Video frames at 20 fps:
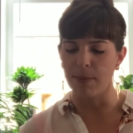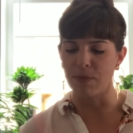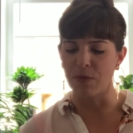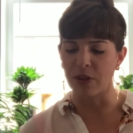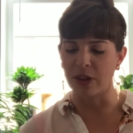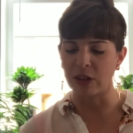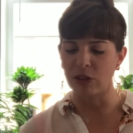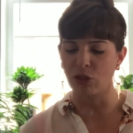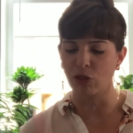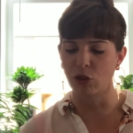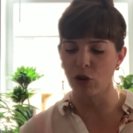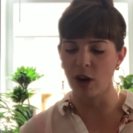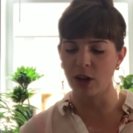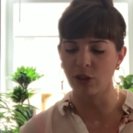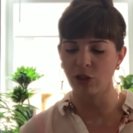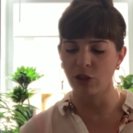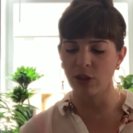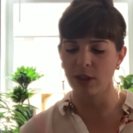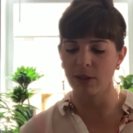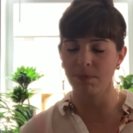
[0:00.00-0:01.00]
The
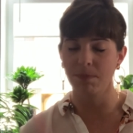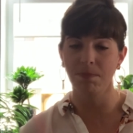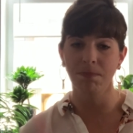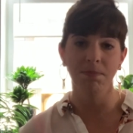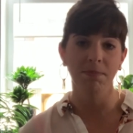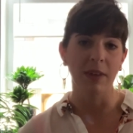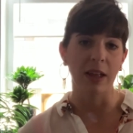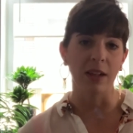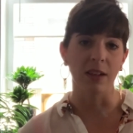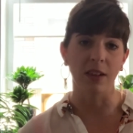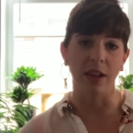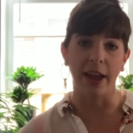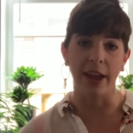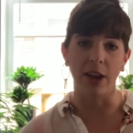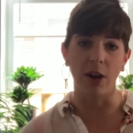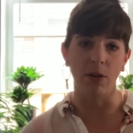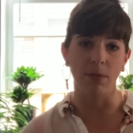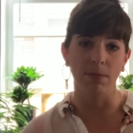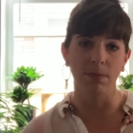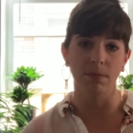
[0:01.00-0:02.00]
construction,
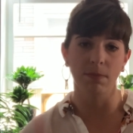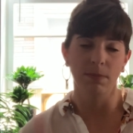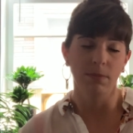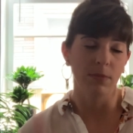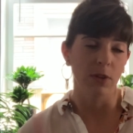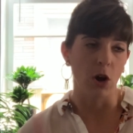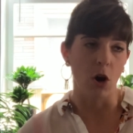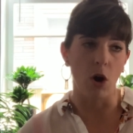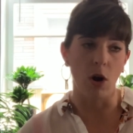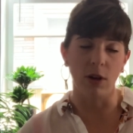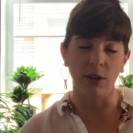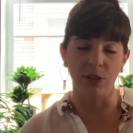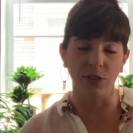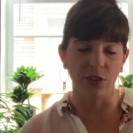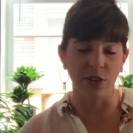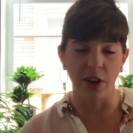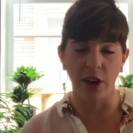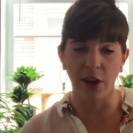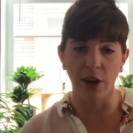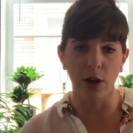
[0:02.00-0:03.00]
like all
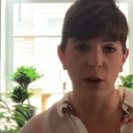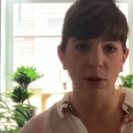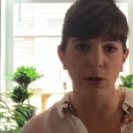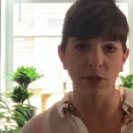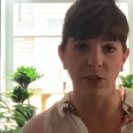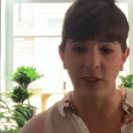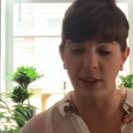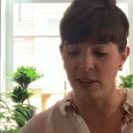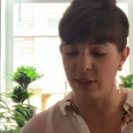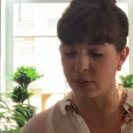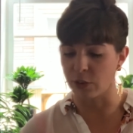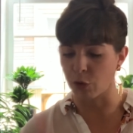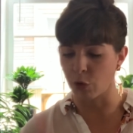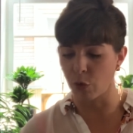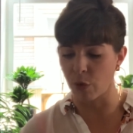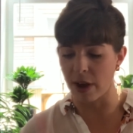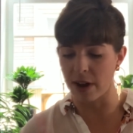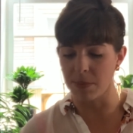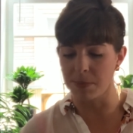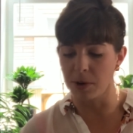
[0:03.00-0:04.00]
CAOs, is
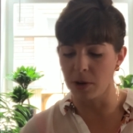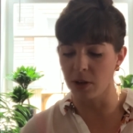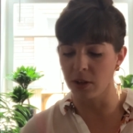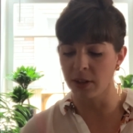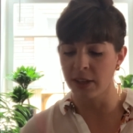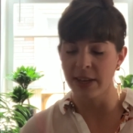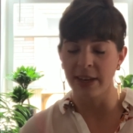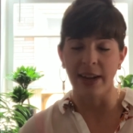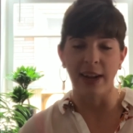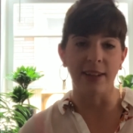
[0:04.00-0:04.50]
incredible.